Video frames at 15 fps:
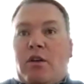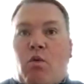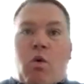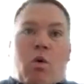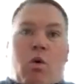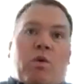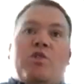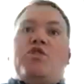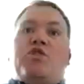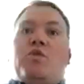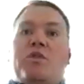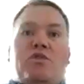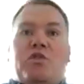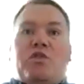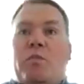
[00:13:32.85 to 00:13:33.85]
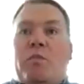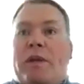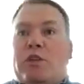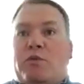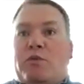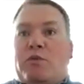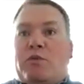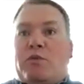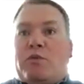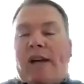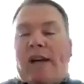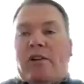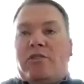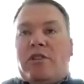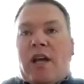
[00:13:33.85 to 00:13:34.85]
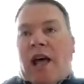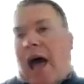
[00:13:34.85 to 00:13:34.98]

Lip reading: when we're doing Zoom meetings with our players.